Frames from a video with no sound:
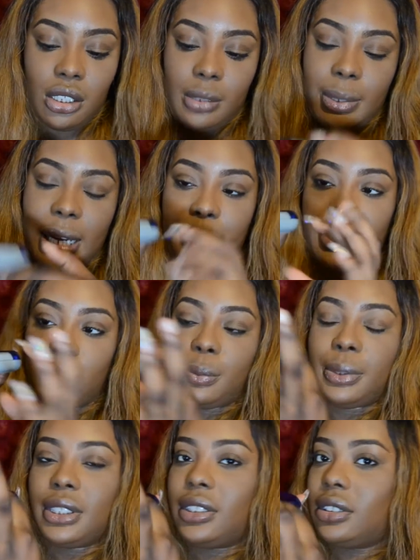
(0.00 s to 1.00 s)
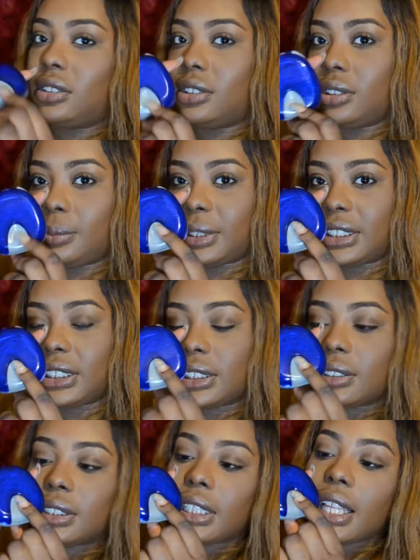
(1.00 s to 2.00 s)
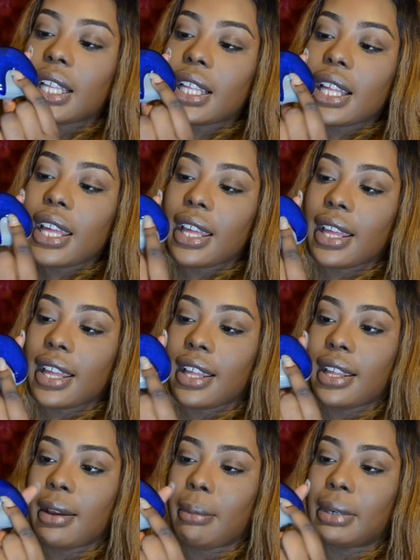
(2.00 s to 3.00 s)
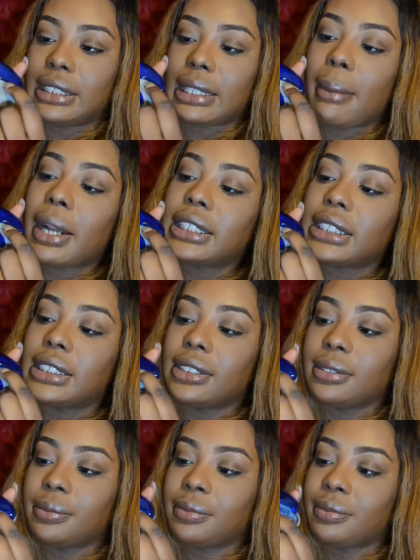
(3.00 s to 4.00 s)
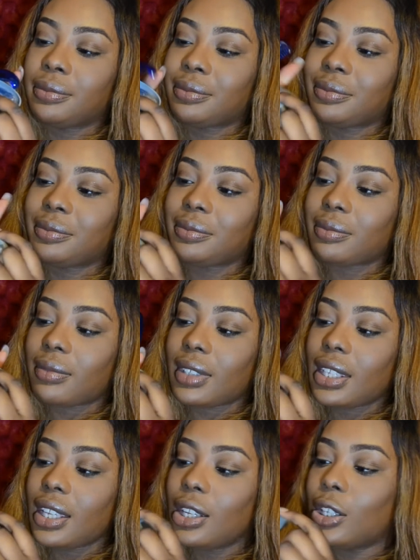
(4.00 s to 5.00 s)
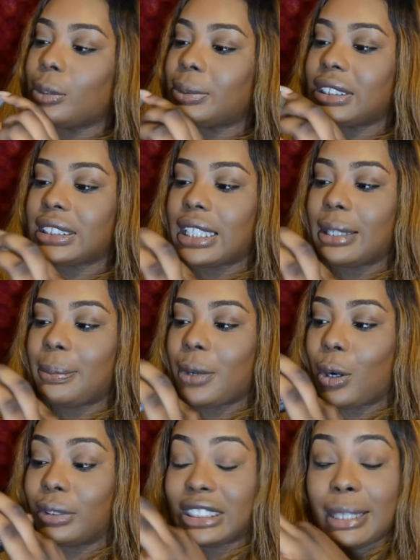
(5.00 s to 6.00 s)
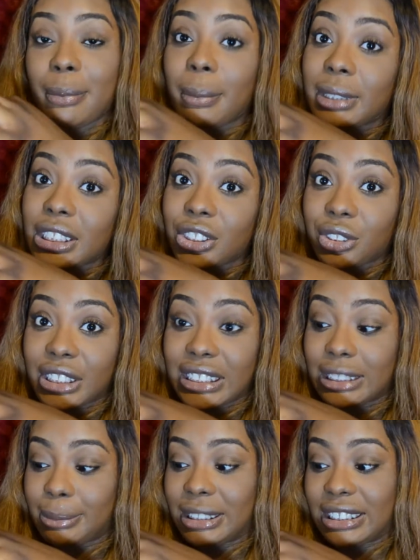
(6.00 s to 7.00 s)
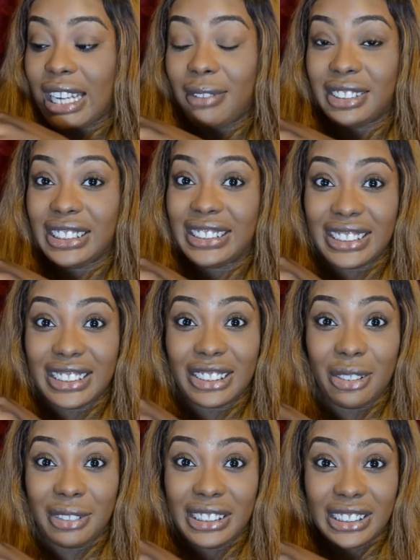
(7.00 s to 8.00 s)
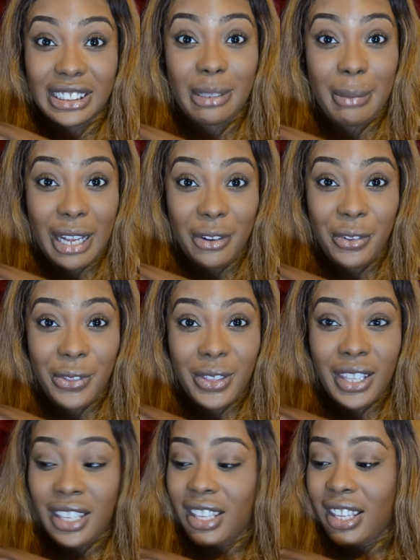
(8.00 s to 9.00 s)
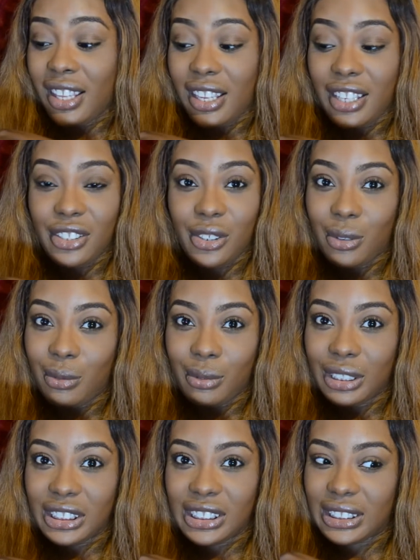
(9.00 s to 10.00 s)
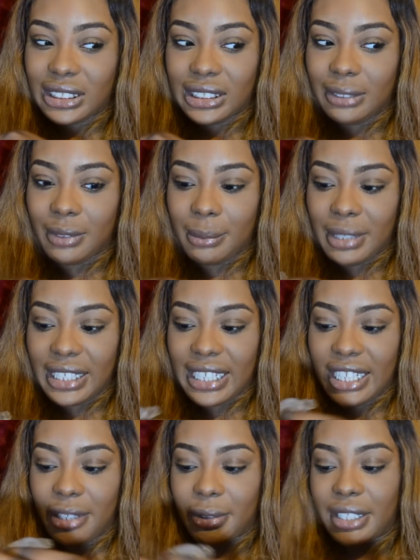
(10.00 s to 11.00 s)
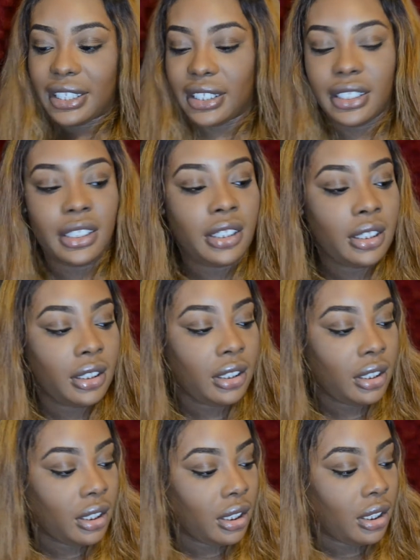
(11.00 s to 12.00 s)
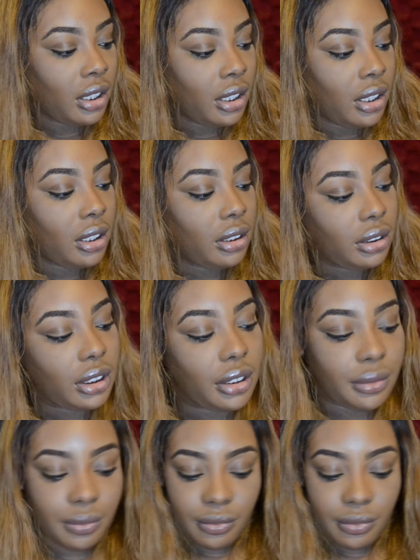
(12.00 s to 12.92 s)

Pop it open. Press this little thing. Press it. Opens up. Always keep them in the trays because obviously is going into your mouth and you don't want to just leave them laying anywhere. So